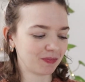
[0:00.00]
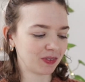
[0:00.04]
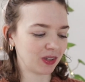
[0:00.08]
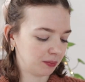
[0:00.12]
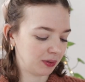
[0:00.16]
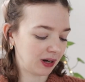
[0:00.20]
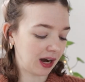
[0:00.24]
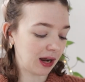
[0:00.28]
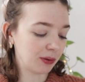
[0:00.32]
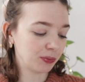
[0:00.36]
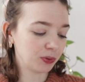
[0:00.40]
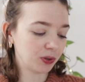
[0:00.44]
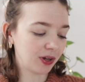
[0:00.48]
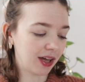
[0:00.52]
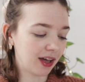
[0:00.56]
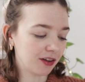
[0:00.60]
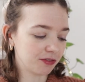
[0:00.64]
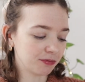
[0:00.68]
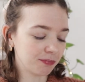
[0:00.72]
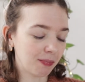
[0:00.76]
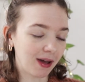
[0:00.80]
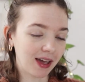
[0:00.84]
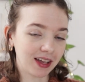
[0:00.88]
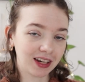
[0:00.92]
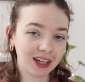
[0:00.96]
But I will
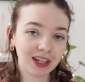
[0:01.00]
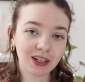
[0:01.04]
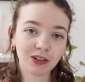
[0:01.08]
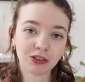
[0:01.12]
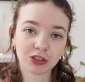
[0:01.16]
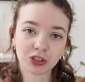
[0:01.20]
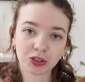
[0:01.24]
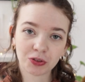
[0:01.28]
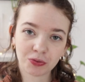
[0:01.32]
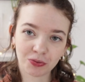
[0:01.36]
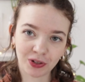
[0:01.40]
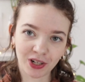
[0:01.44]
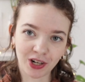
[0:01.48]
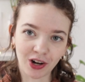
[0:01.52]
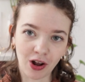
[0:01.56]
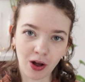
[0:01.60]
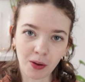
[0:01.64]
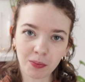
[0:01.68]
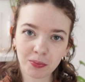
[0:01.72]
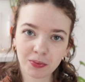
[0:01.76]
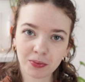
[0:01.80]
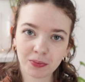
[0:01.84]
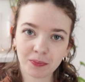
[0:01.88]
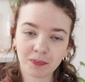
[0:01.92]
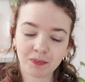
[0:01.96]
have my needles freed up